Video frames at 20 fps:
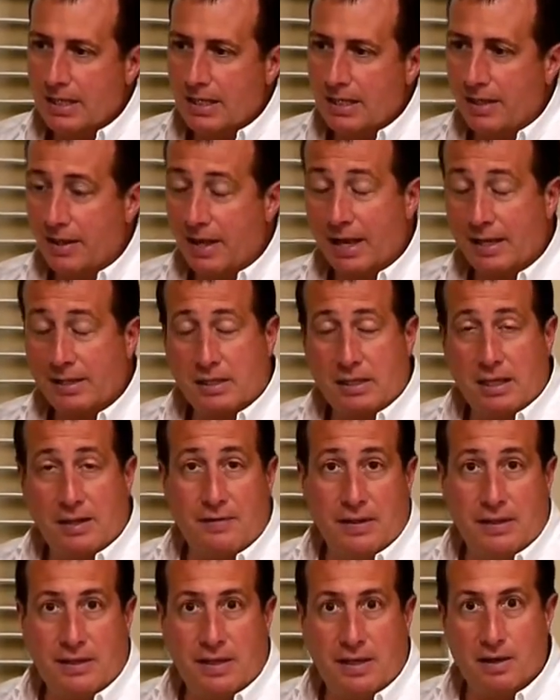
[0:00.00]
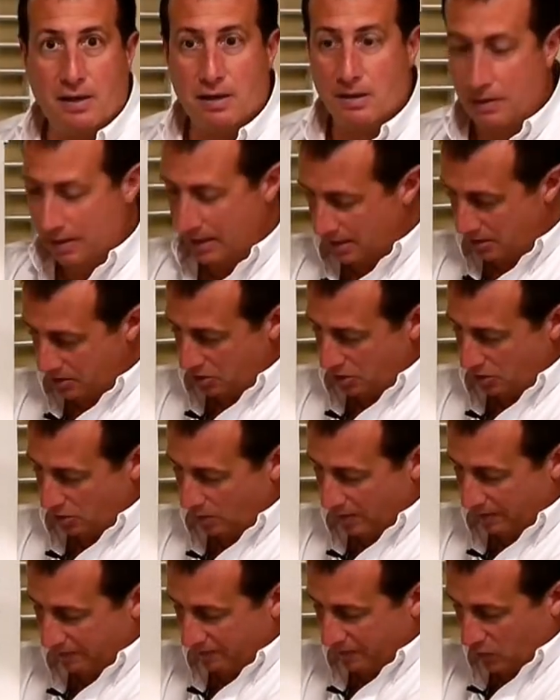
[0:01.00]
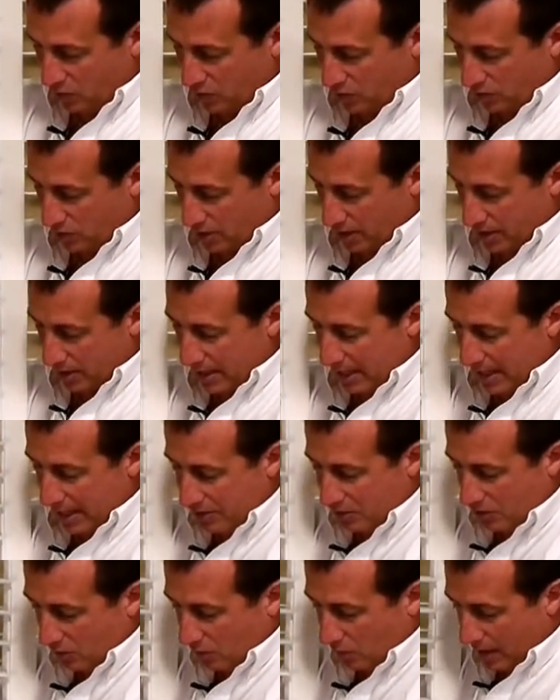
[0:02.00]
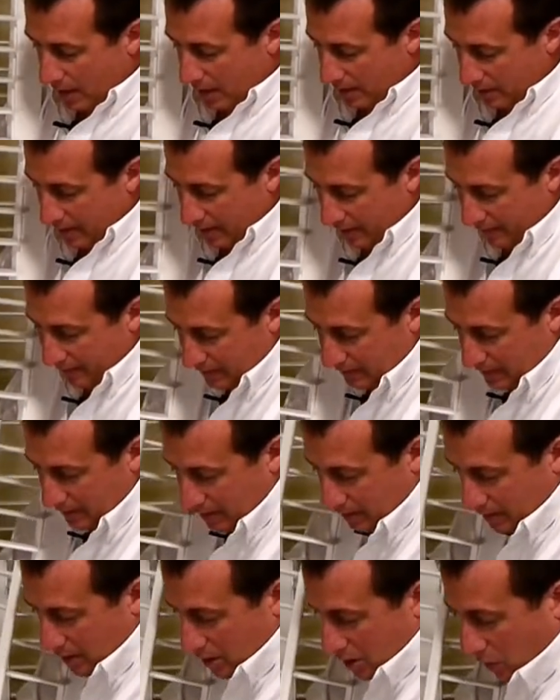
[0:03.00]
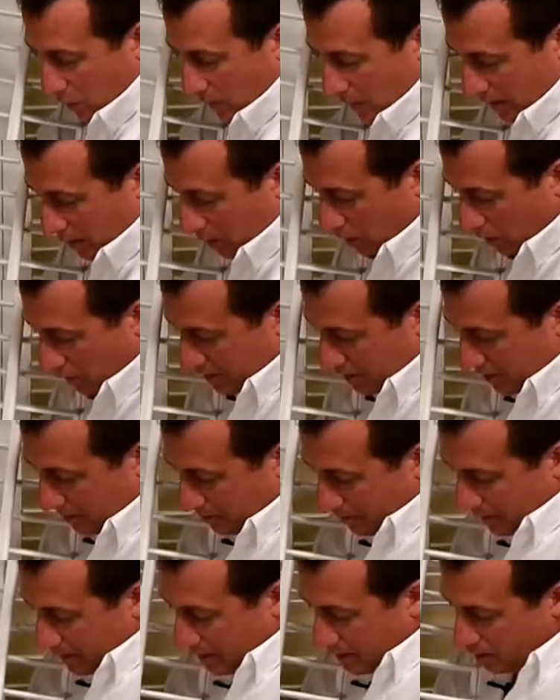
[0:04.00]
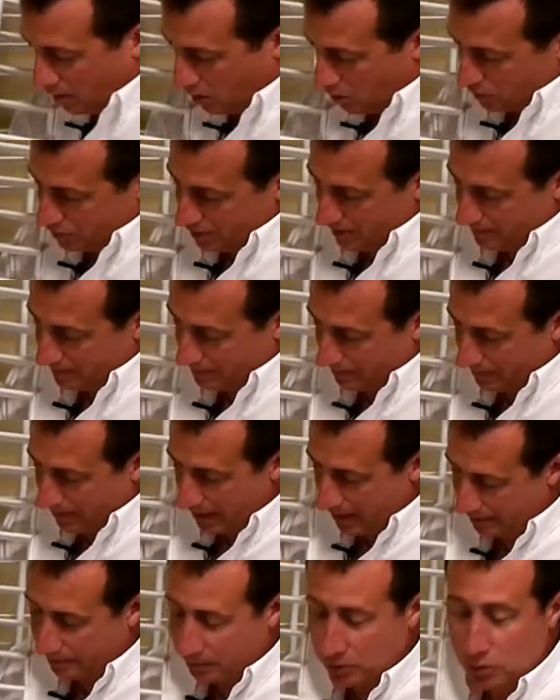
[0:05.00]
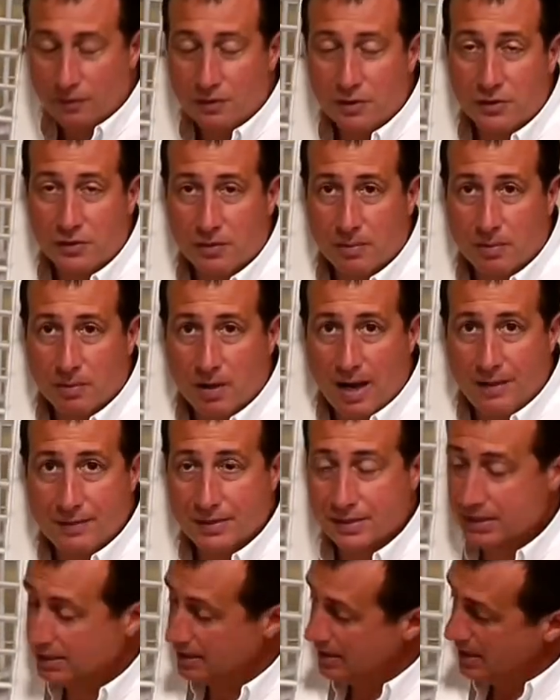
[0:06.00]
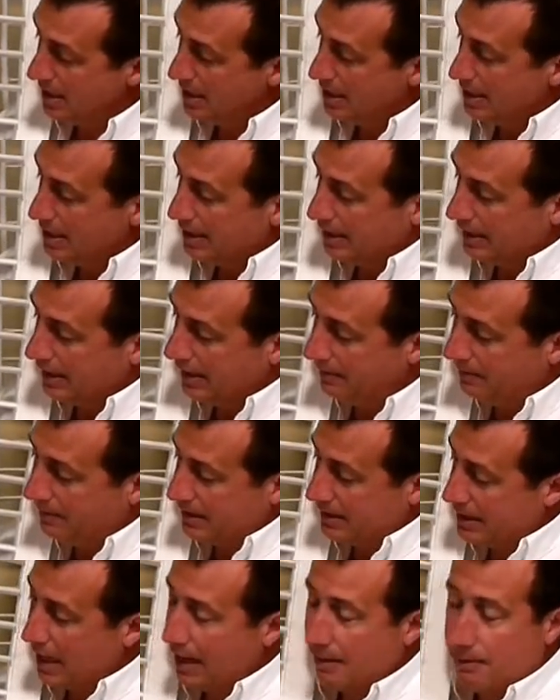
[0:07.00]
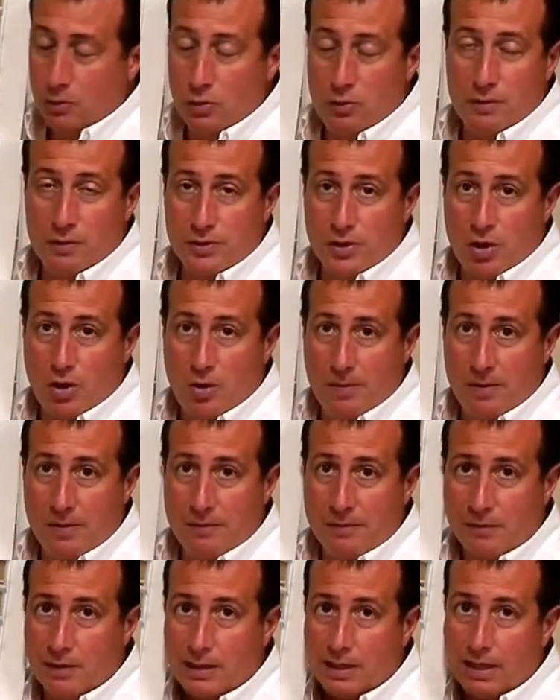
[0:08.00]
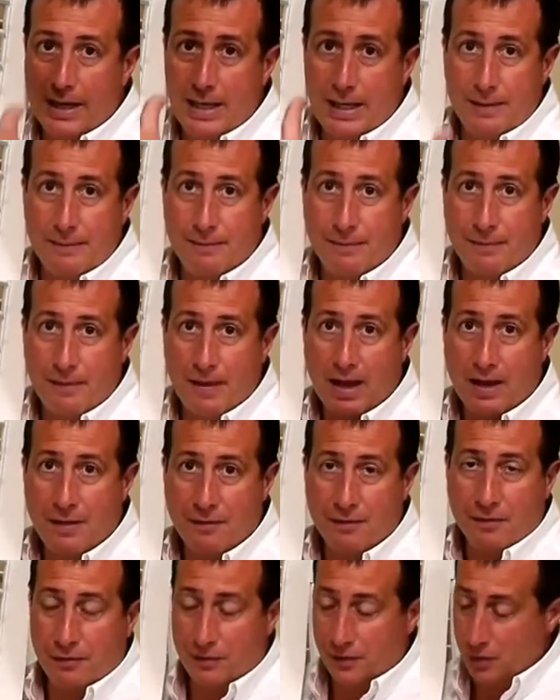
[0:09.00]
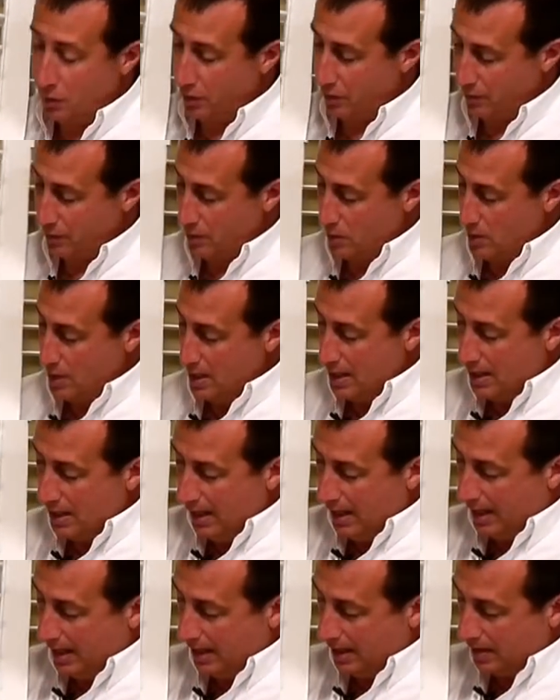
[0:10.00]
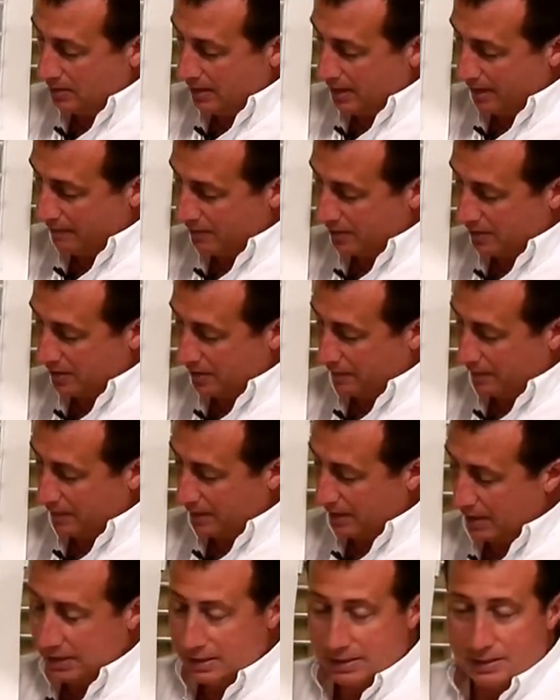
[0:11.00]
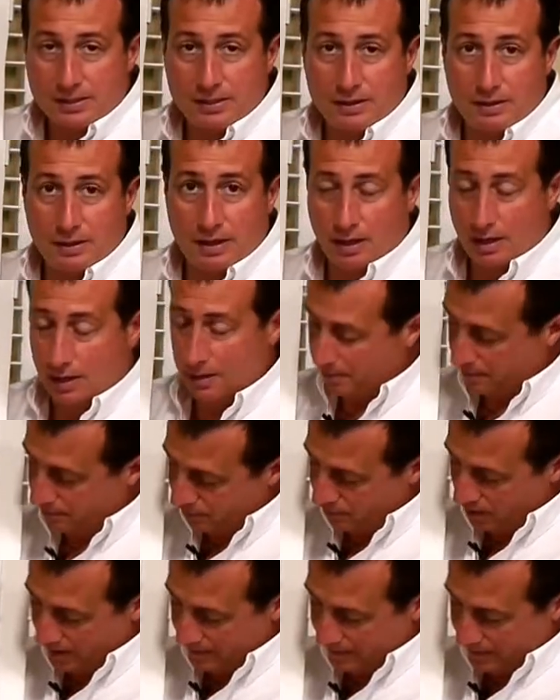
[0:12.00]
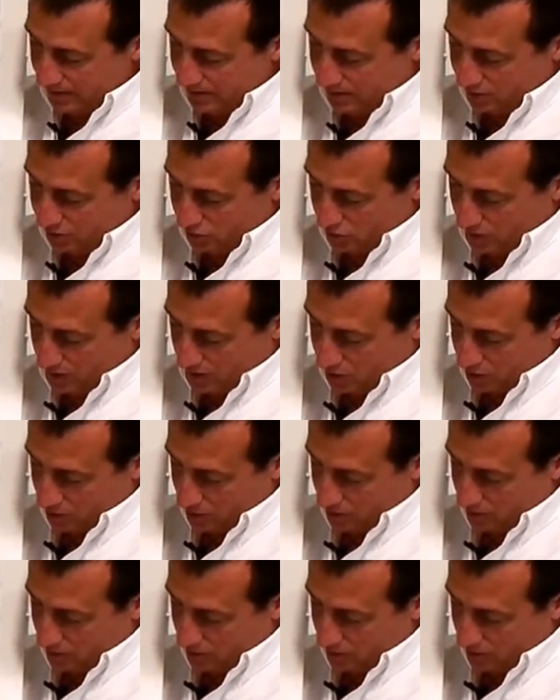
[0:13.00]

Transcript: Thanksgiving dinner and you don't want folks looking in at you while you're having dinner. You can simply close up the bottom louvers for privacy, keep the top louvers open for light and for view through, and you have yourself a nice private situation.